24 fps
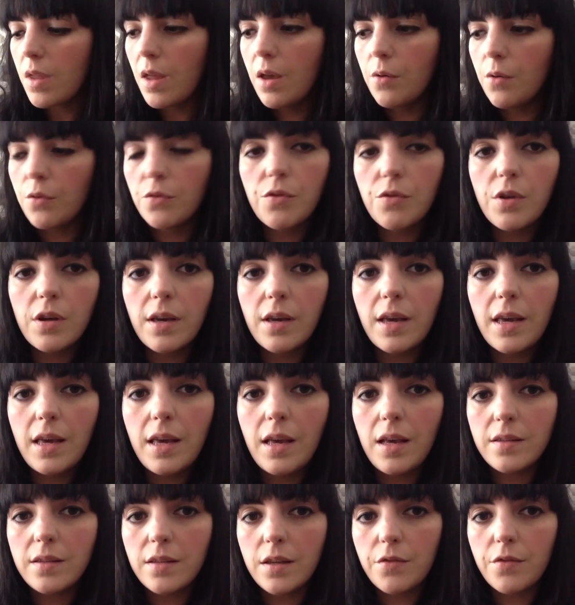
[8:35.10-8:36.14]
It was really
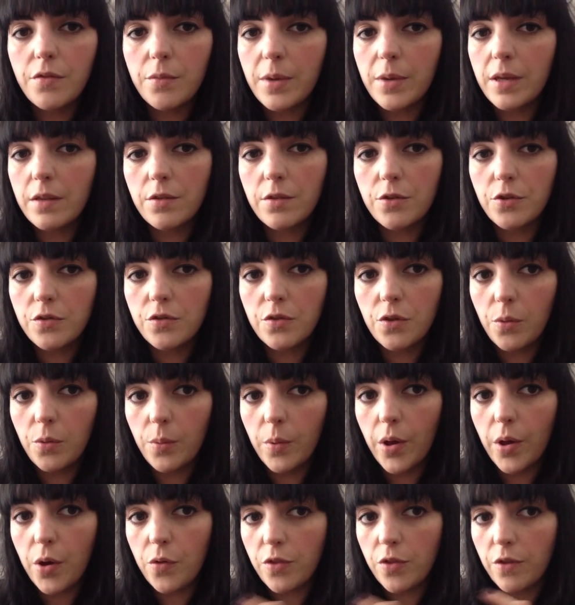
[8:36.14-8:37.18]
easy for me to just
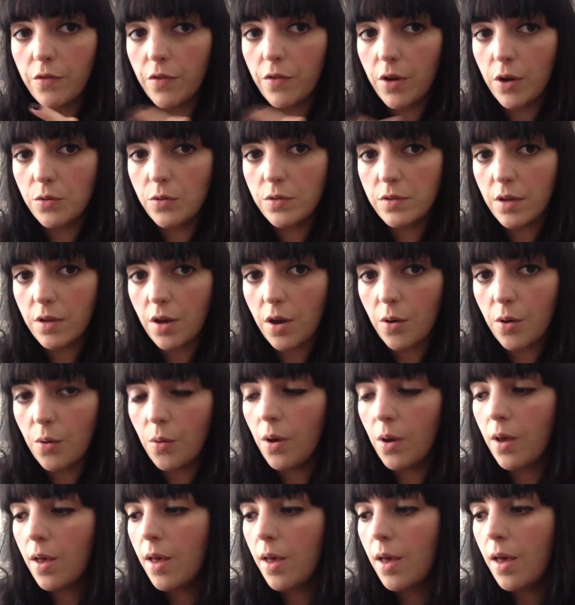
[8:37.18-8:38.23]
upload the
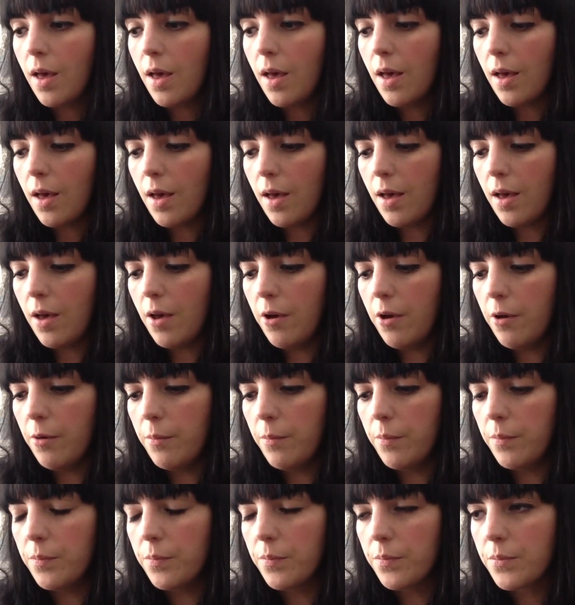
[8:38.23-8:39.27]
photo.
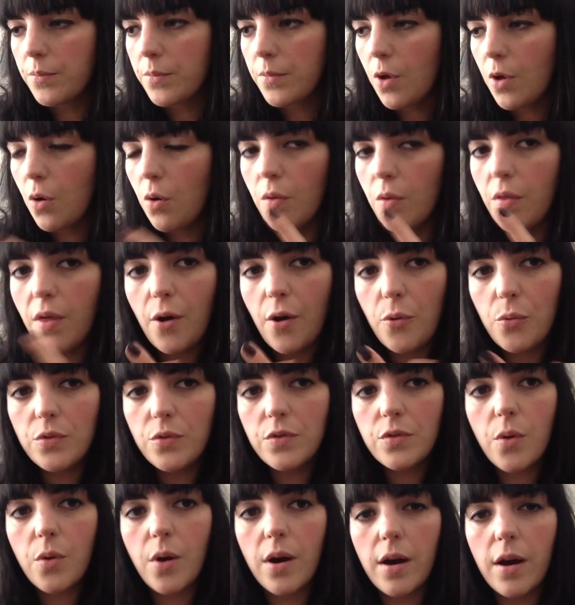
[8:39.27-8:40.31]
That
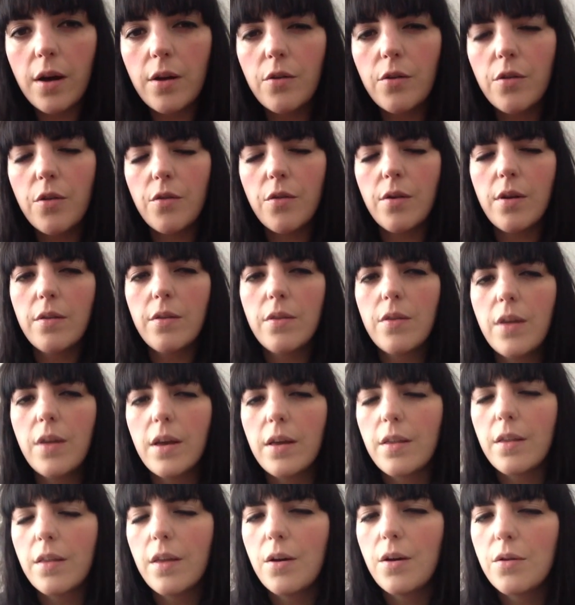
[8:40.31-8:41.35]
was quite another
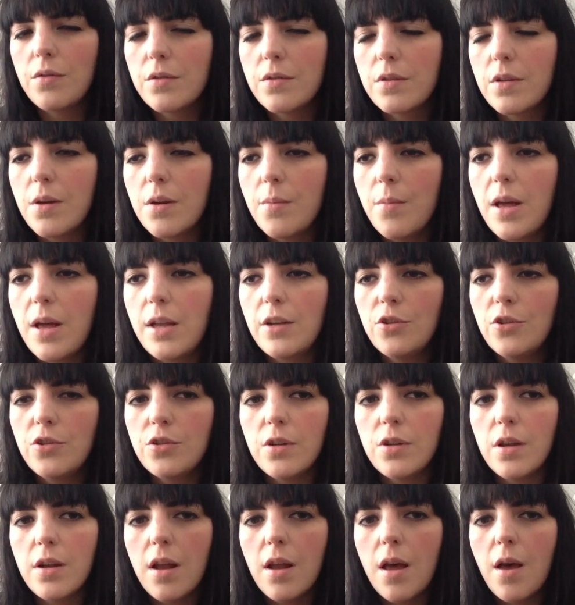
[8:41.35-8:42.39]
thing that I was going to
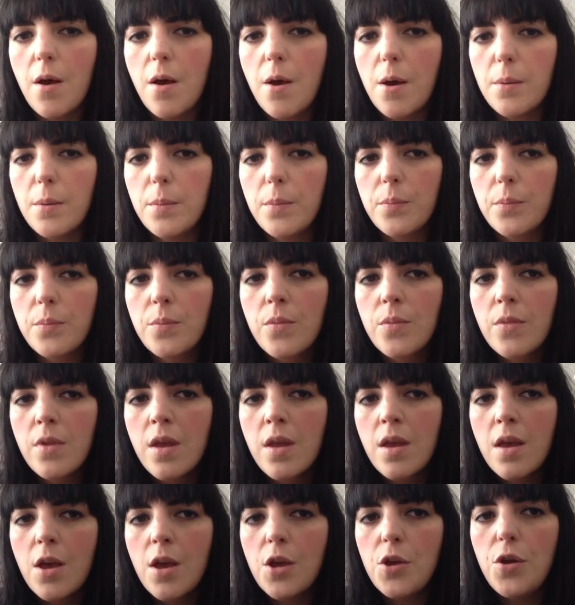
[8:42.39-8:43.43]
mention.
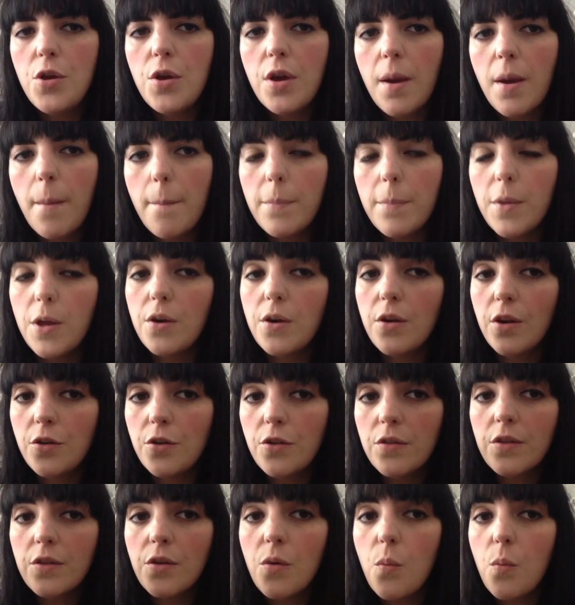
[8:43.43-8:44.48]
It
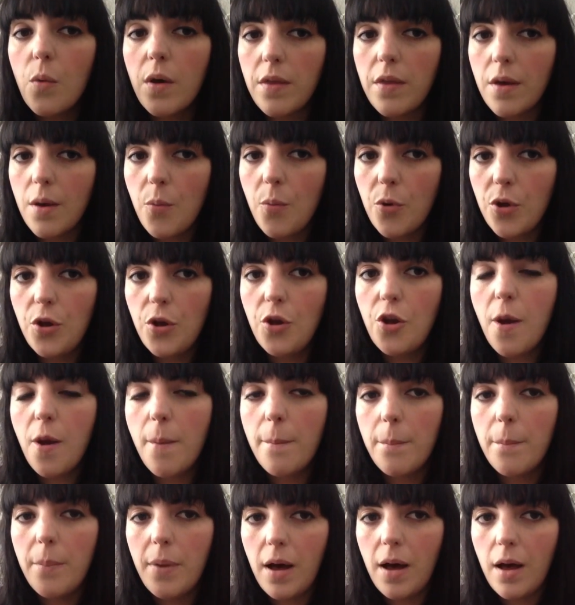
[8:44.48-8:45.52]
doesn't come with it, but you
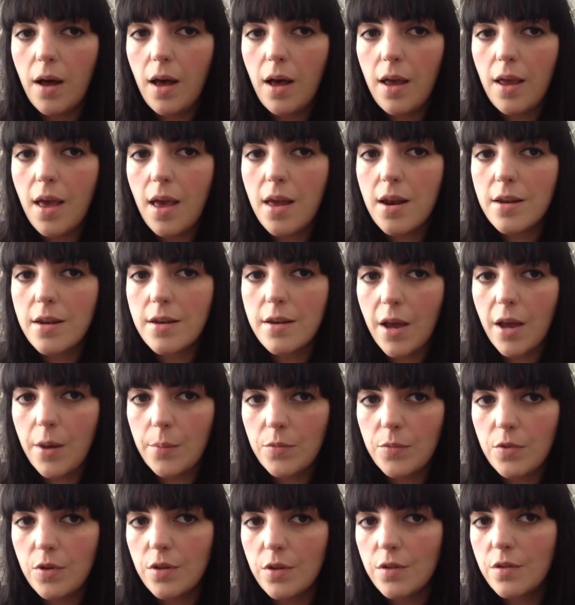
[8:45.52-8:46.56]
can buy an
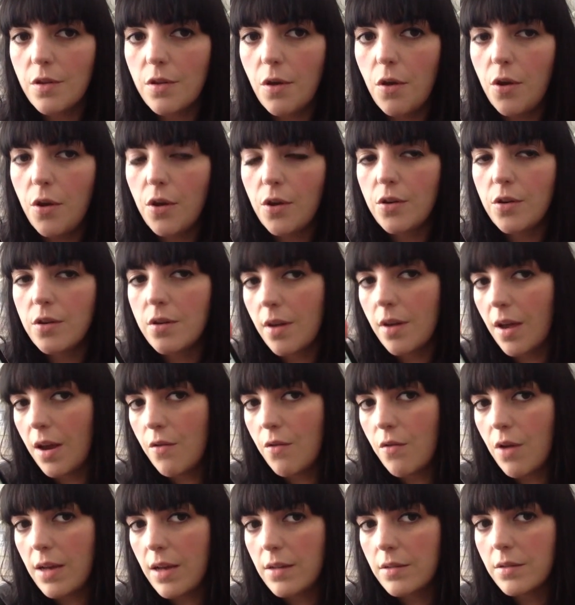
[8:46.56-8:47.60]
adapter so you can
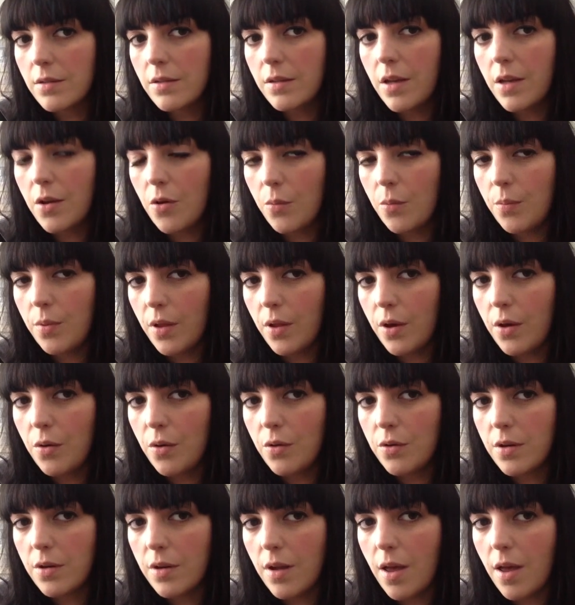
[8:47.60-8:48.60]
directly upload